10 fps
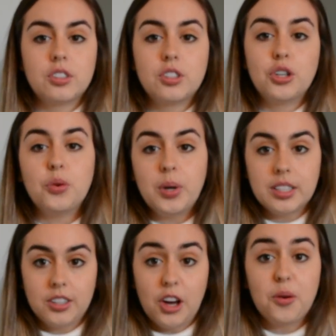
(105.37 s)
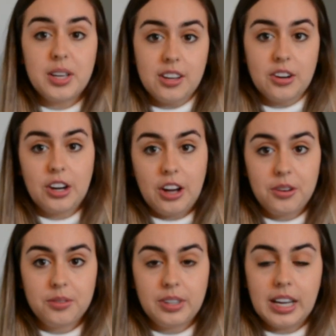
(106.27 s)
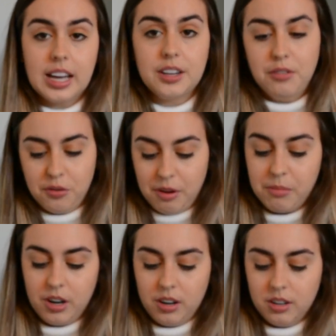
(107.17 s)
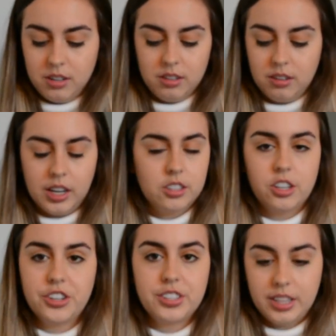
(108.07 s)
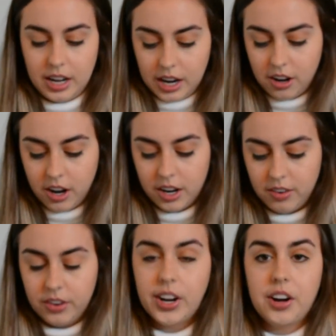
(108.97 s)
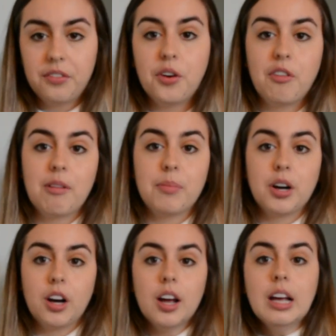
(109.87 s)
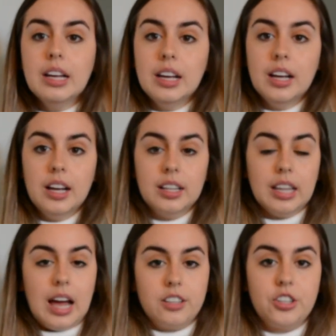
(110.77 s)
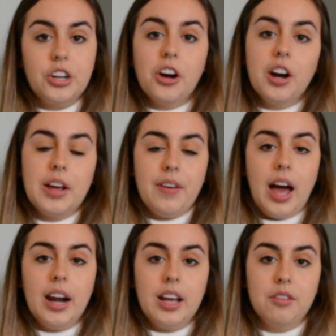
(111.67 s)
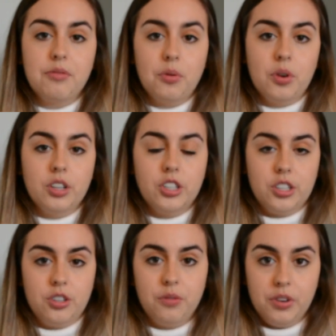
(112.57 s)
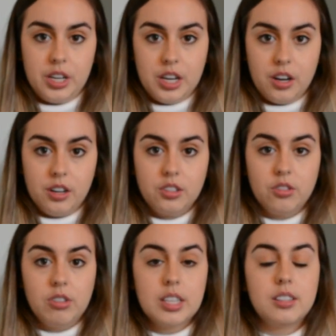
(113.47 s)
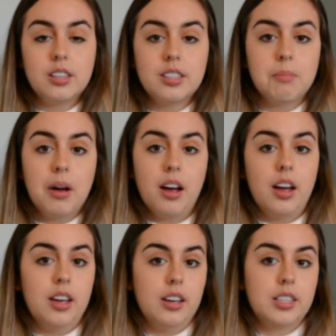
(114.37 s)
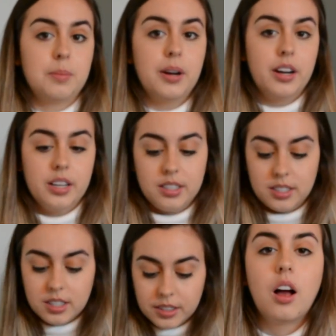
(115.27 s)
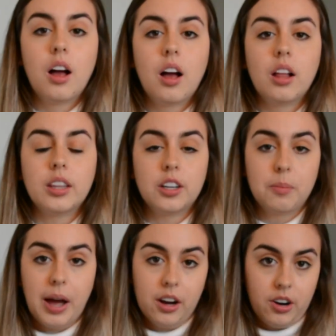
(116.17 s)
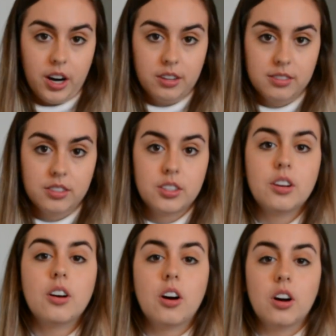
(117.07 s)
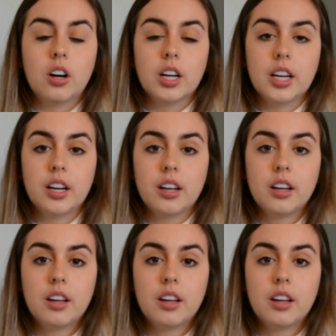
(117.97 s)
2 weeks ago, a year ago, like end of November. I should have just said that. I got it around end of November last year, and I've had it for just over a year. So this is my experience. A little background on